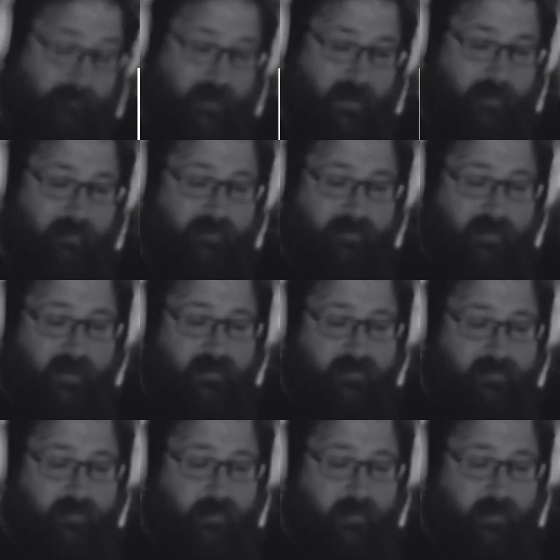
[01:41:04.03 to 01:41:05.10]
I'm afraid
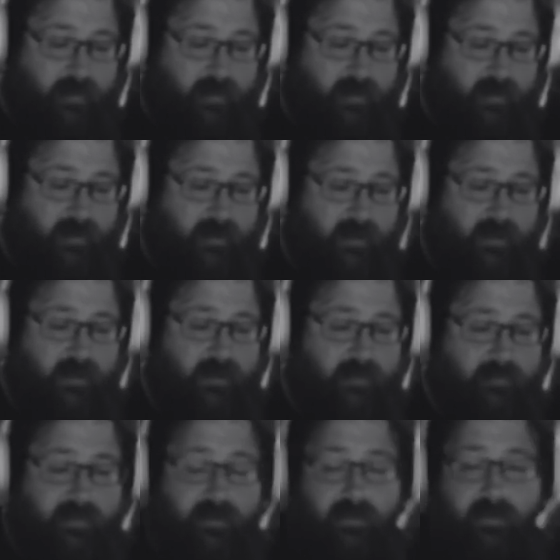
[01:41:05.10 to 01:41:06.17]
for
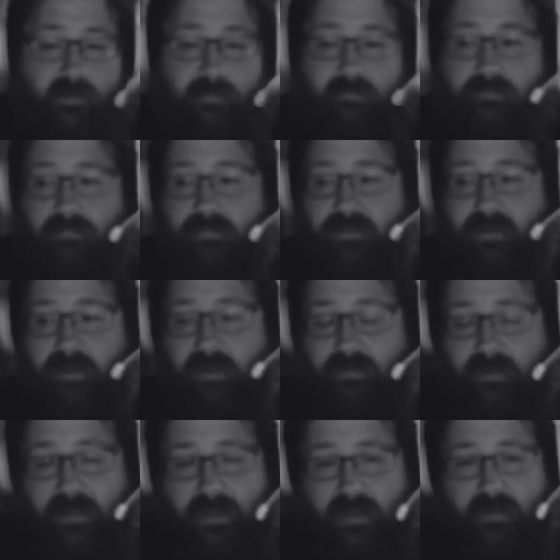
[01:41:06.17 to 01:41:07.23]
my
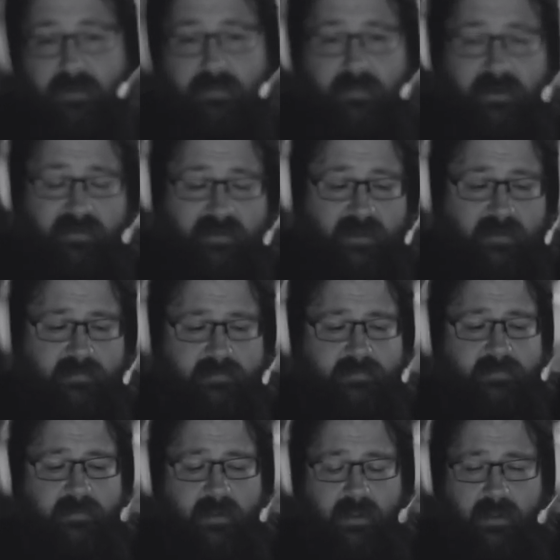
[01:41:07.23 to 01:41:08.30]
significant other,
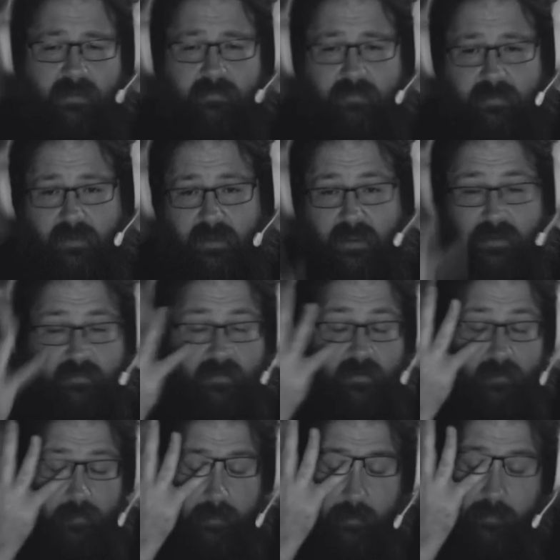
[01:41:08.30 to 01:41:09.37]
myself, and for a lot of other
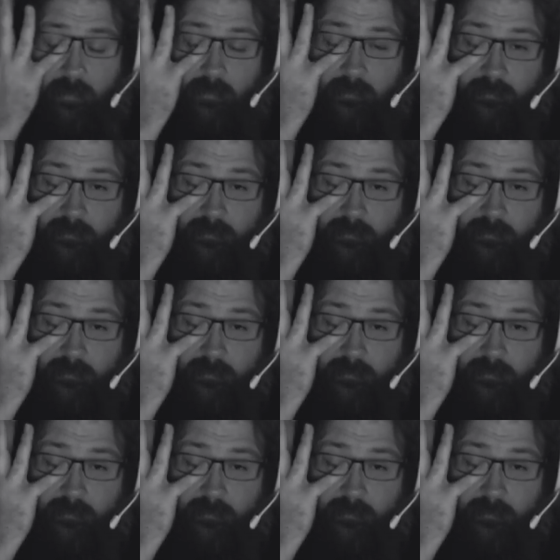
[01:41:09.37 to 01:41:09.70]
people.